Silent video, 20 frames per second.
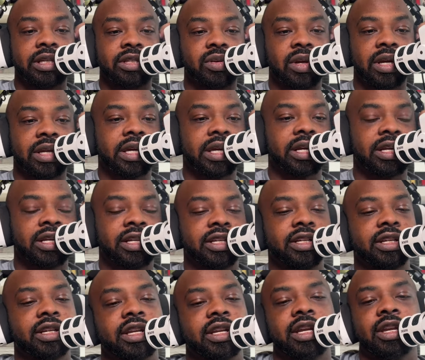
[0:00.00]
so I gotta
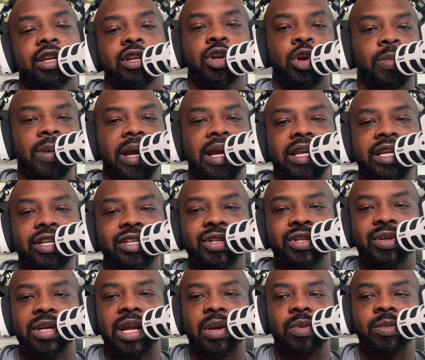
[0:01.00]
go back and
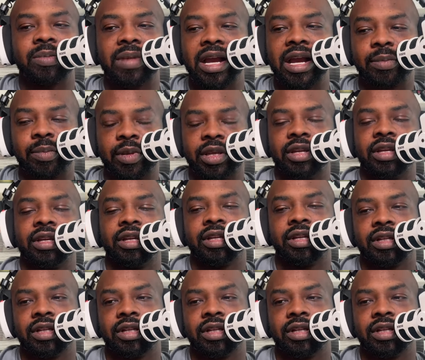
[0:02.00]
do that. Remind me.